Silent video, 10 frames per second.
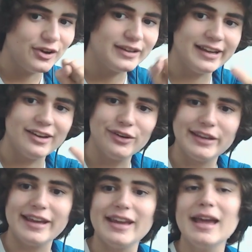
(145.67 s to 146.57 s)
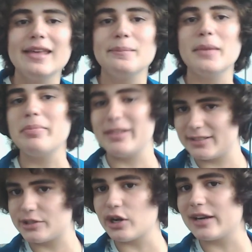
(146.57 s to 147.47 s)
okay, okay. Maybe
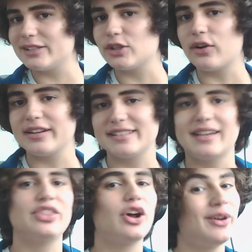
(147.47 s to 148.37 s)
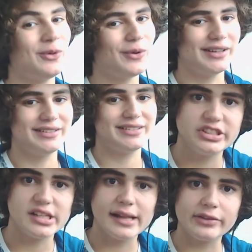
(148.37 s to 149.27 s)
it's not as hard as I thought it was.
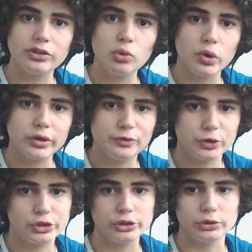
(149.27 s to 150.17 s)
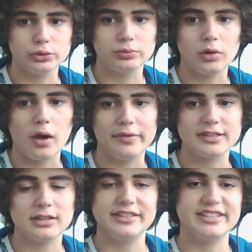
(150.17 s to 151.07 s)
Select the word for two.
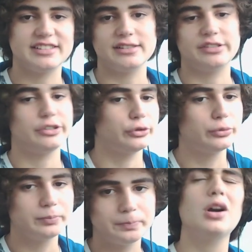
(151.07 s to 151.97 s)
Obviously, this is two.